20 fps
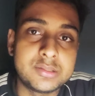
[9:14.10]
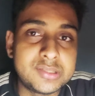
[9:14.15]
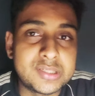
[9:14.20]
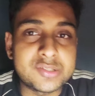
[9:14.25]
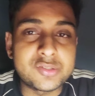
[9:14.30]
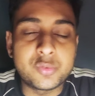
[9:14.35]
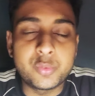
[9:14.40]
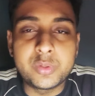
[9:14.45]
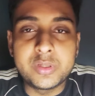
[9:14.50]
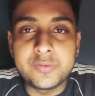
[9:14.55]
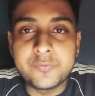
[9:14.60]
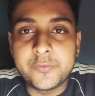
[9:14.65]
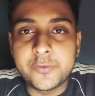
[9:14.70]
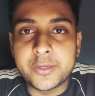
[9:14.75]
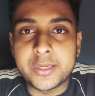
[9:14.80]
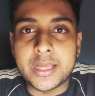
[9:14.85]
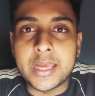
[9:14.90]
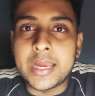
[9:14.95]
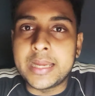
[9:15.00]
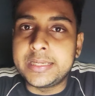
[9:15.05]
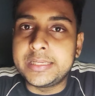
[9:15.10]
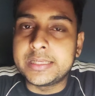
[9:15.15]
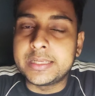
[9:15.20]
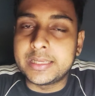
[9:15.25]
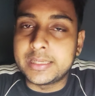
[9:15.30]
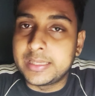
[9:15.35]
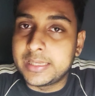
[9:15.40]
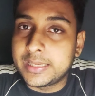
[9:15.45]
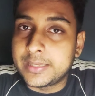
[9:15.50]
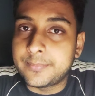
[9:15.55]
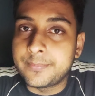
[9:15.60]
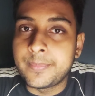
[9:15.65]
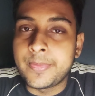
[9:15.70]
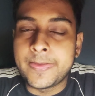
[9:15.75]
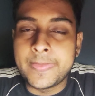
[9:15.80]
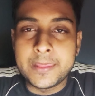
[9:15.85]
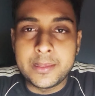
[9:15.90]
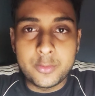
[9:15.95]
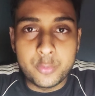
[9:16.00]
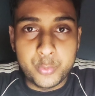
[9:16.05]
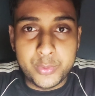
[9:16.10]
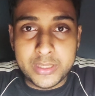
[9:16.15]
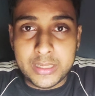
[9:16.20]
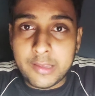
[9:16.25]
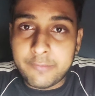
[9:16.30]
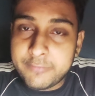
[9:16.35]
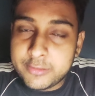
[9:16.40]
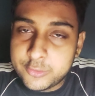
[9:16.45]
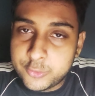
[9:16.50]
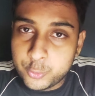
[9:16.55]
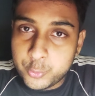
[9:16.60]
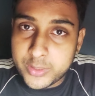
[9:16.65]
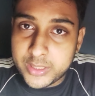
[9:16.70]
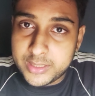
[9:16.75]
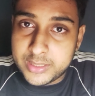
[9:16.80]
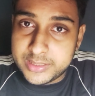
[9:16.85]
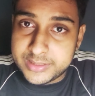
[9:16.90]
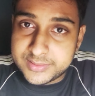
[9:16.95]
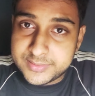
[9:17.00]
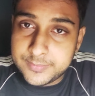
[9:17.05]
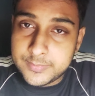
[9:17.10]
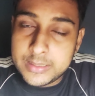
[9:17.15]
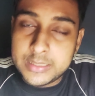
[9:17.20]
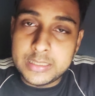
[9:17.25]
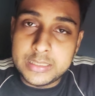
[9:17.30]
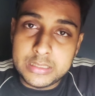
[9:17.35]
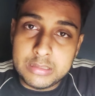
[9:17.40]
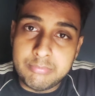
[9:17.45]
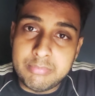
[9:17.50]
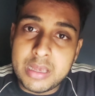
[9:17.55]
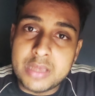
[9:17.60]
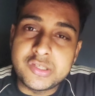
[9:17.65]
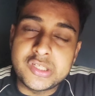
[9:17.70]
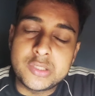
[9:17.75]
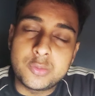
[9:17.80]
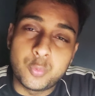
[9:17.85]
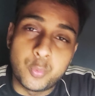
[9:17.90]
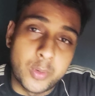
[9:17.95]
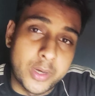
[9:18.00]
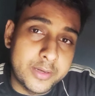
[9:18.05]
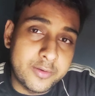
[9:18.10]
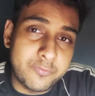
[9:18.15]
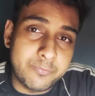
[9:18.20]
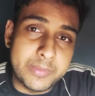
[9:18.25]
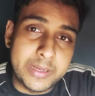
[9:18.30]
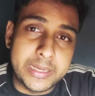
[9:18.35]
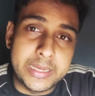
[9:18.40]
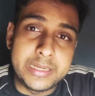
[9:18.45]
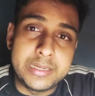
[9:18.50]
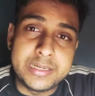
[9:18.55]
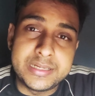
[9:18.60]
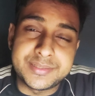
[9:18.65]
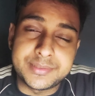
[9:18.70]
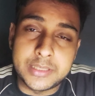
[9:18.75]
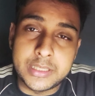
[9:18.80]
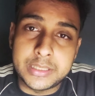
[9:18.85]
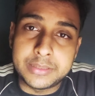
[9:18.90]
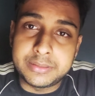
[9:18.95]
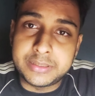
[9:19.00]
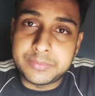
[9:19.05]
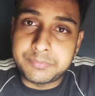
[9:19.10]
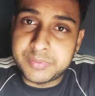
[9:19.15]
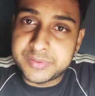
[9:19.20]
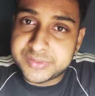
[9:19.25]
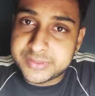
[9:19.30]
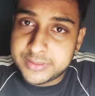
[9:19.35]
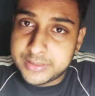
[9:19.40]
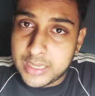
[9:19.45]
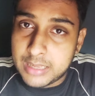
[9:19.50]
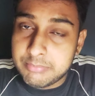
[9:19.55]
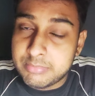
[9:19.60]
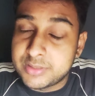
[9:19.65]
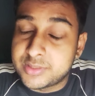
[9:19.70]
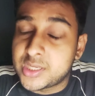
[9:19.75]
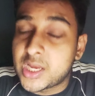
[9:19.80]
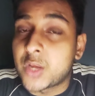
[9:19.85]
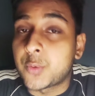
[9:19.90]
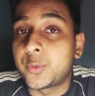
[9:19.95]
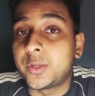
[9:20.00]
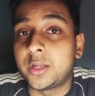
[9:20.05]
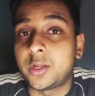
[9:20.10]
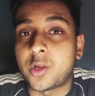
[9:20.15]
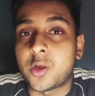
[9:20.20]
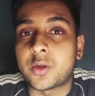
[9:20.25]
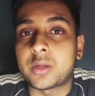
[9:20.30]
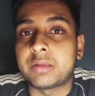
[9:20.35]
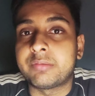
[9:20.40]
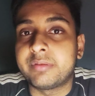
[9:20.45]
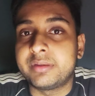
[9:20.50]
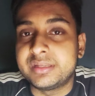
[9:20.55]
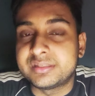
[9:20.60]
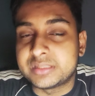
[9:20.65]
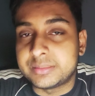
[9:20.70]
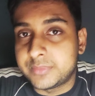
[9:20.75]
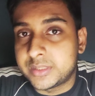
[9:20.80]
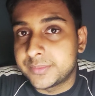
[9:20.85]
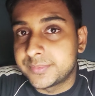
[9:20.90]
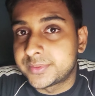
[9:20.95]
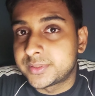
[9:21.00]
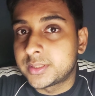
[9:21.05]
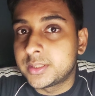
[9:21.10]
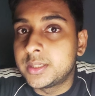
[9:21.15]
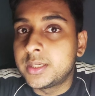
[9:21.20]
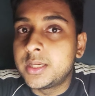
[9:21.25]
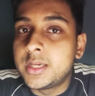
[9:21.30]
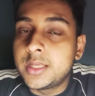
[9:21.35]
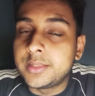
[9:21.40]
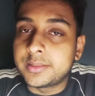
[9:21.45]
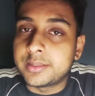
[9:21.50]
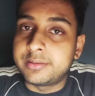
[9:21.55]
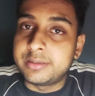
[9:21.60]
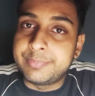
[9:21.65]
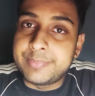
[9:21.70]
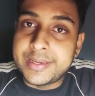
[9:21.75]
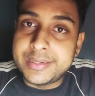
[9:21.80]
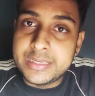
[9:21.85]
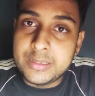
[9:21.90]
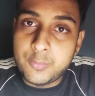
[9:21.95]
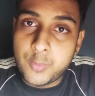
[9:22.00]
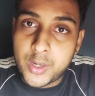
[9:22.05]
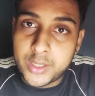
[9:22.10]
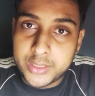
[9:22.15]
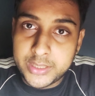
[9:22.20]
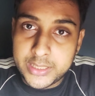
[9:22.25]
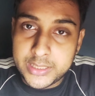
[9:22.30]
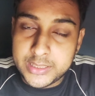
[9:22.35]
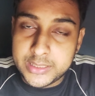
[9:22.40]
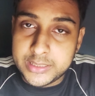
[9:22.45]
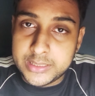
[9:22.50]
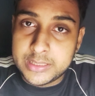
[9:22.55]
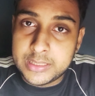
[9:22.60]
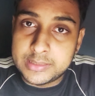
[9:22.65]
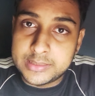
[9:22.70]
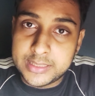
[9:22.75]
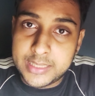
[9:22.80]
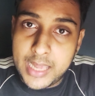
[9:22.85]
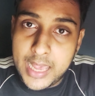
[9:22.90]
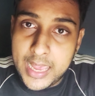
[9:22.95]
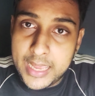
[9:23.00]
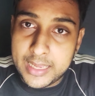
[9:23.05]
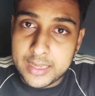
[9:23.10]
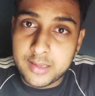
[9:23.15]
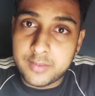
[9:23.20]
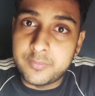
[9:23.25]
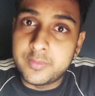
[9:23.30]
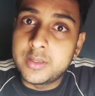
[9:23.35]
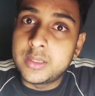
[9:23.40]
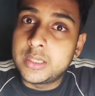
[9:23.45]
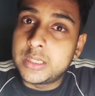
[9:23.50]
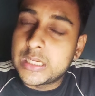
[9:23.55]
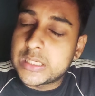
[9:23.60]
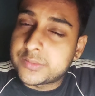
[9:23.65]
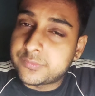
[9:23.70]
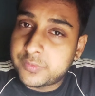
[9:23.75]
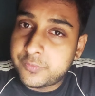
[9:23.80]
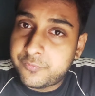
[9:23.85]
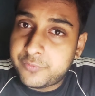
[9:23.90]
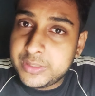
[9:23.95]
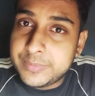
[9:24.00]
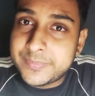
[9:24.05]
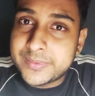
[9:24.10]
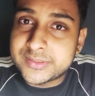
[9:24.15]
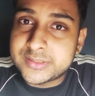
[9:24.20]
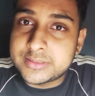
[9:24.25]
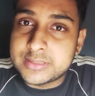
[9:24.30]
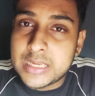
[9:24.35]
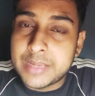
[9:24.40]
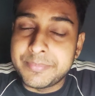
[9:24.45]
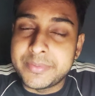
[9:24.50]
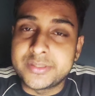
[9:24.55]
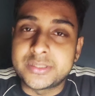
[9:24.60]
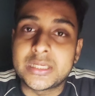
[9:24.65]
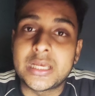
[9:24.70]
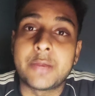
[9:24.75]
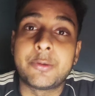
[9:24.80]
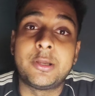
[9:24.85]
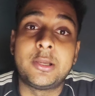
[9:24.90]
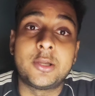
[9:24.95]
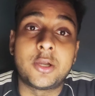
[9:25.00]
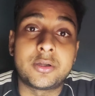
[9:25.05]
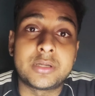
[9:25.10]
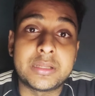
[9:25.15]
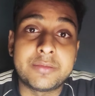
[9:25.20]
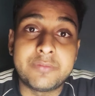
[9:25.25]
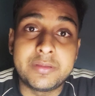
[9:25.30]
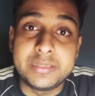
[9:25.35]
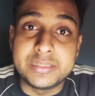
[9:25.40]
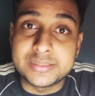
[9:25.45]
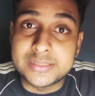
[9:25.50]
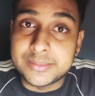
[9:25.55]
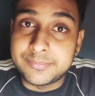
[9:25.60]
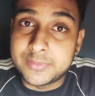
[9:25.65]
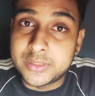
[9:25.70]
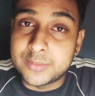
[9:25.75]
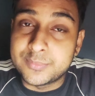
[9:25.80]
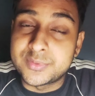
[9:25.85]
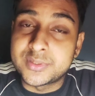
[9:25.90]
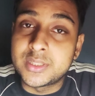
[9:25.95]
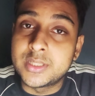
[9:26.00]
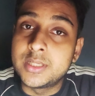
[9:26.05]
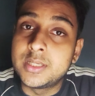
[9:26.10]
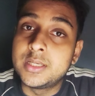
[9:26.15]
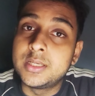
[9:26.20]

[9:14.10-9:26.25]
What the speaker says: Just to give you an idea, again, we are having 2 kidneys. Imagine one of my kidneys 100% damaged. I will not have any symptoms. The remaining 1 kidney that I have is 50% damaged. I will not have any symptoms.